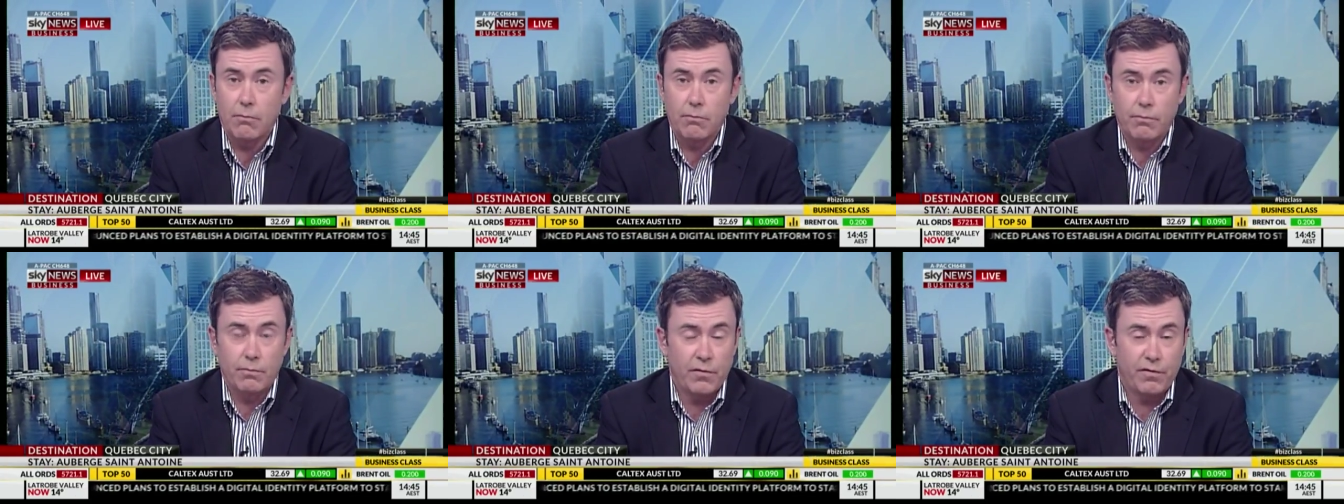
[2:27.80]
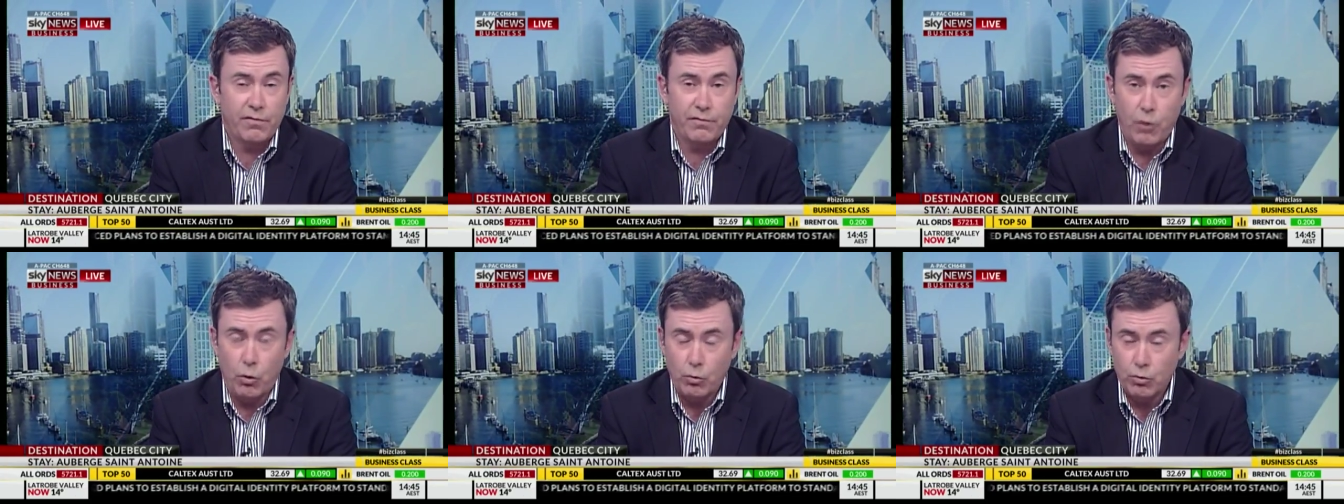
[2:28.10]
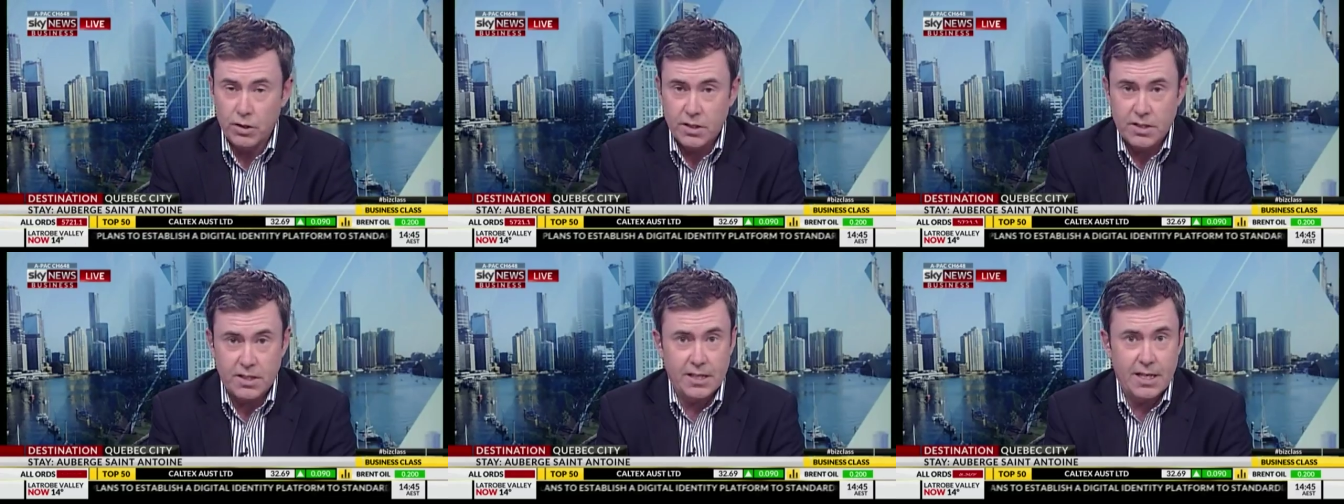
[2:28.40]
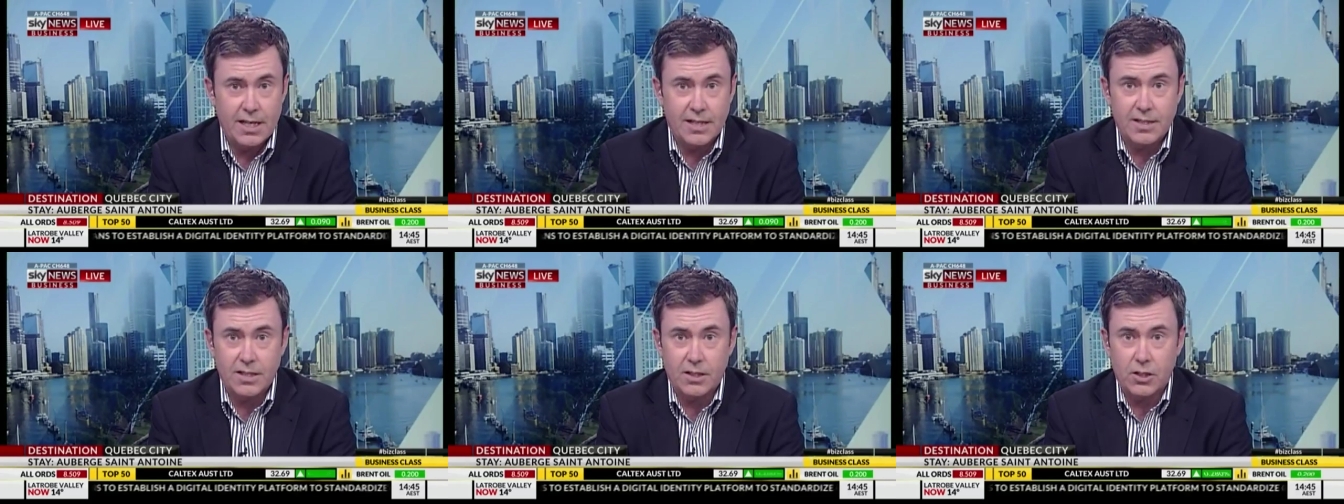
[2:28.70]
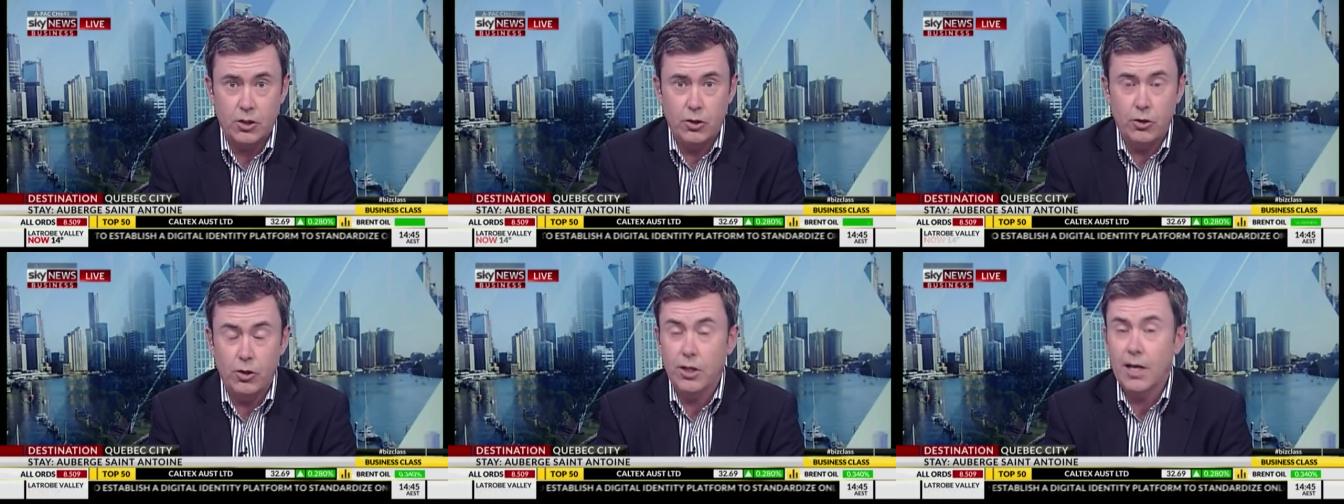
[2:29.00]
faultlessly
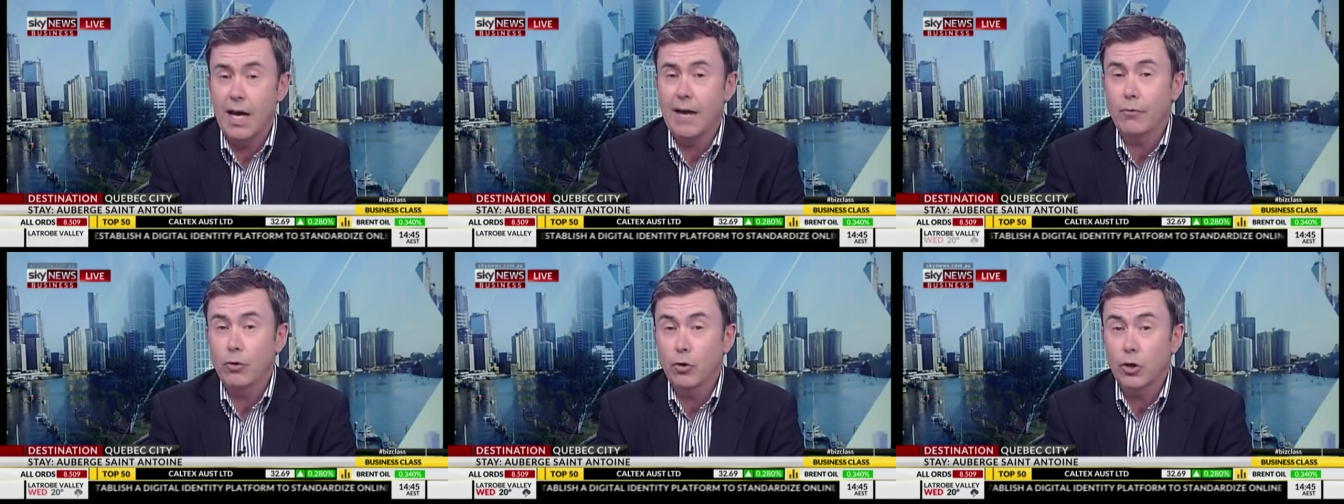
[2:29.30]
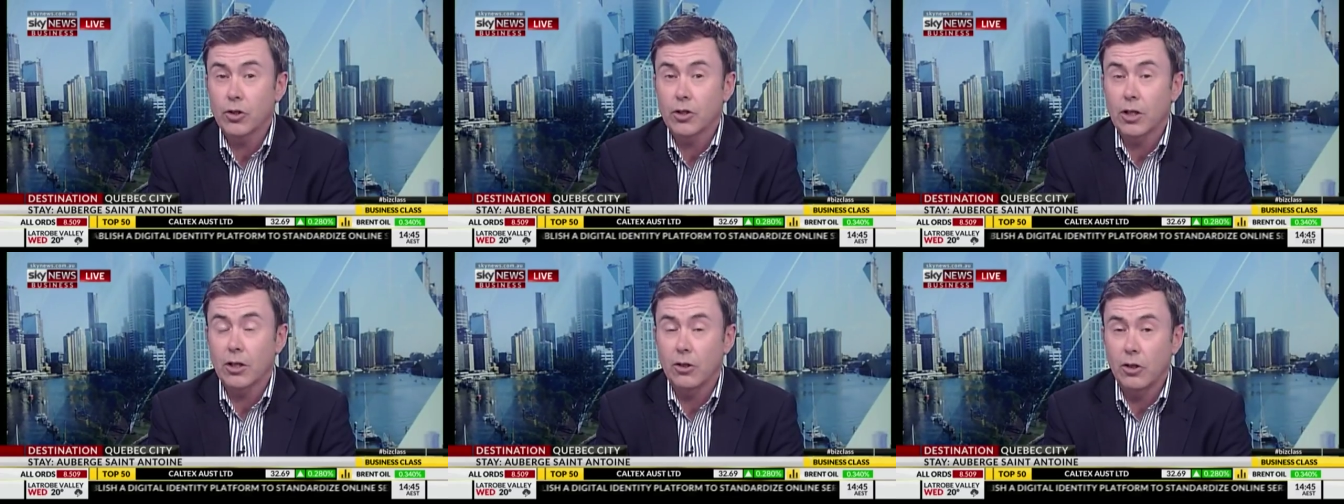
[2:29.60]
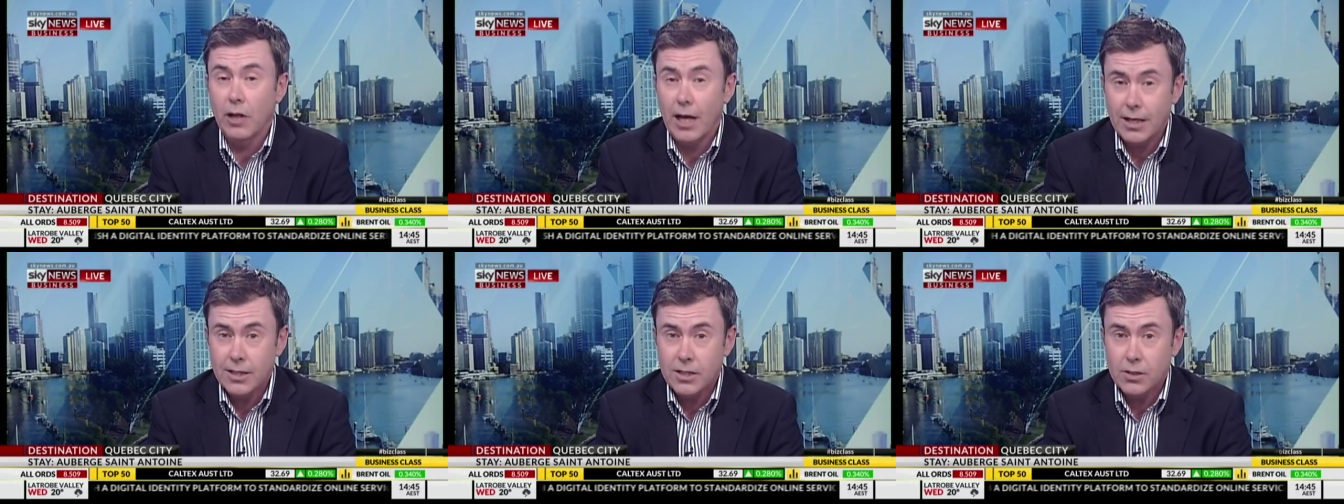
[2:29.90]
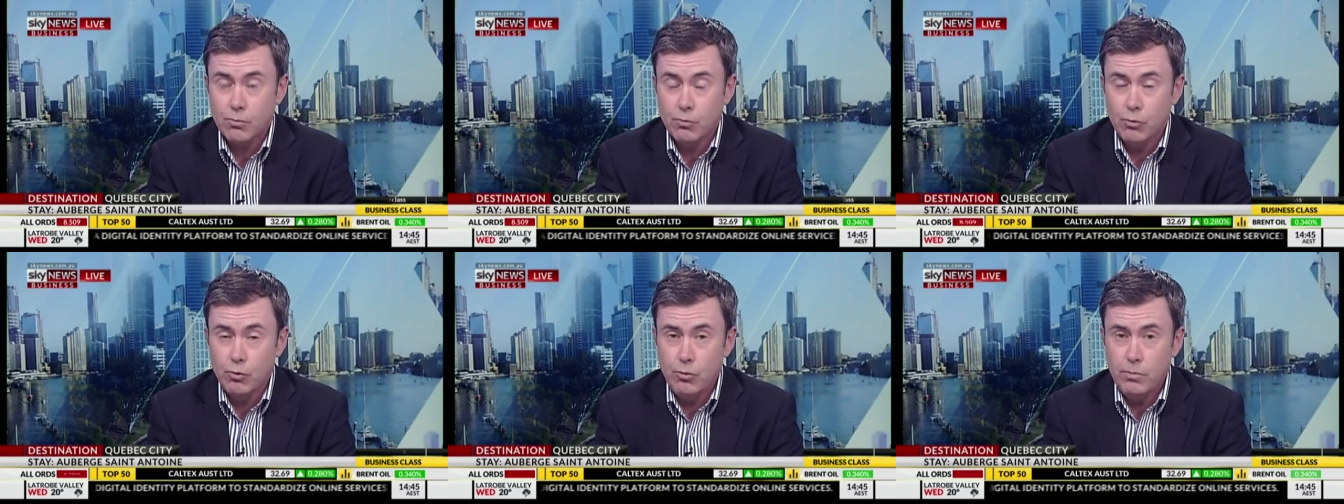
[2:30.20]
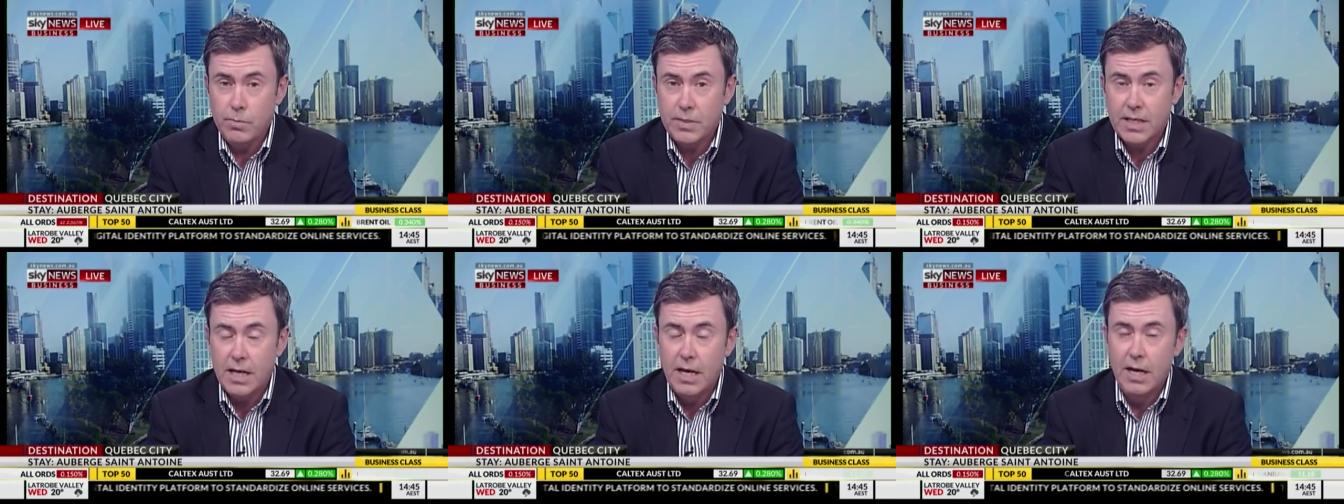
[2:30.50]
executed. Have a look at the luxe
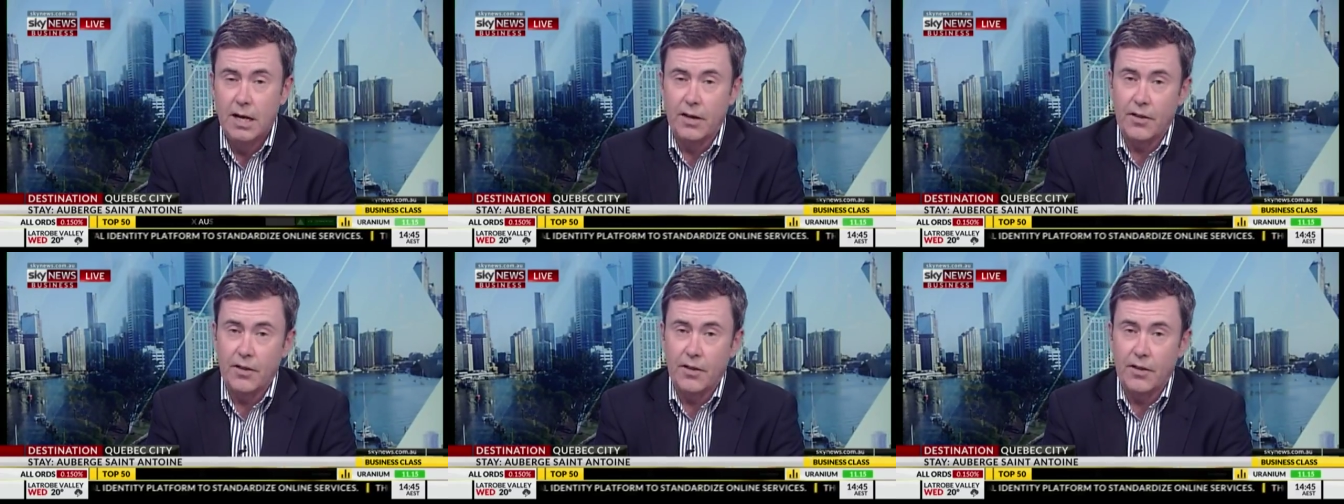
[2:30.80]
rooms.